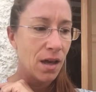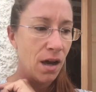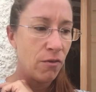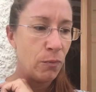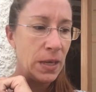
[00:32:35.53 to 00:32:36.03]

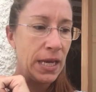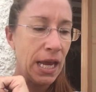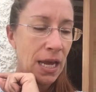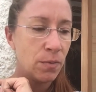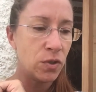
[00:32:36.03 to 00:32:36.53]
of
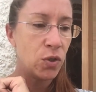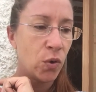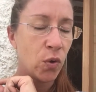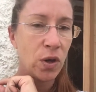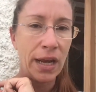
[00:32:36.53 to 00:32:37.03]
being able to
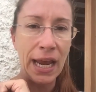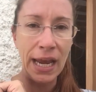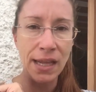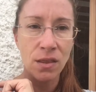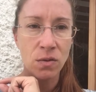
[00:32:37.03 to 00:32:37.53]

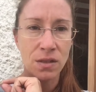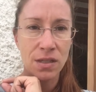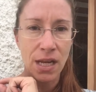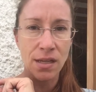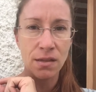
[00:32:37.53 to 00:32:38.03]
create those
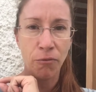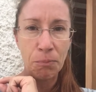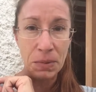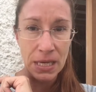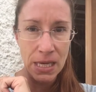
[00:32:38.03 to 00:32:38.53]
states of
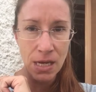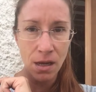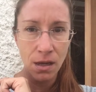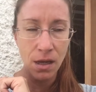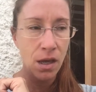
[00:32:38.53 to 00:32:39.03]

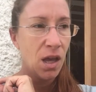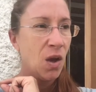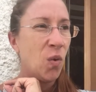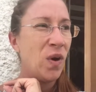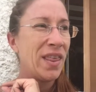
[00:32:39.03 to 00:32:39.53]
being
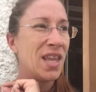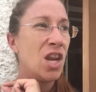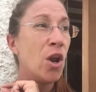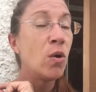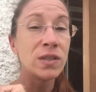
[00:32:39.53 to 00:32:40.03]
with
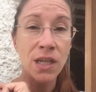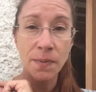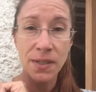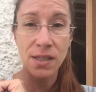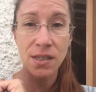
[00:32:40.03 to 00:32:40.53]
no
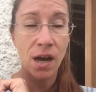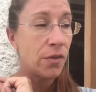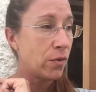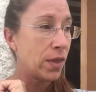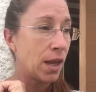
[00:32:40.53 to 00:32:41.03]
substance
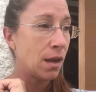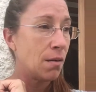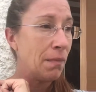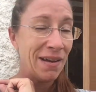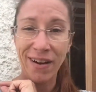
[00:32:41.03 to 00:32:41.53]
other than
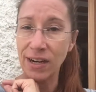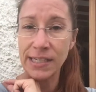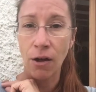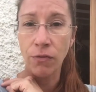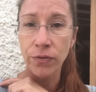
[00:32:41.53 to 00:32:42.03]
my very
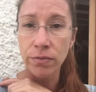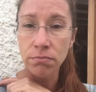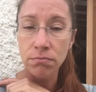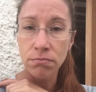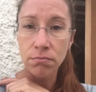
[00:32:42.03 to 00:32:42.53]
self.
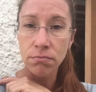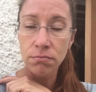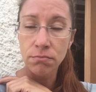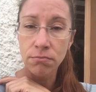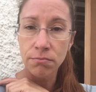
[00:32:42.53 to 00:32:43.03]

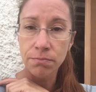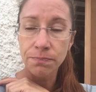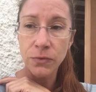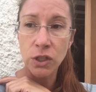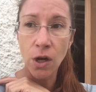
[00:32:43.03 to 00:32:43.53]

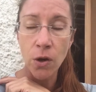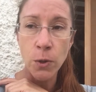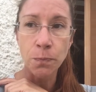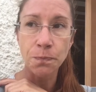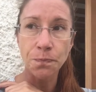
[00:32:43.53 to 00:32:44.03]
So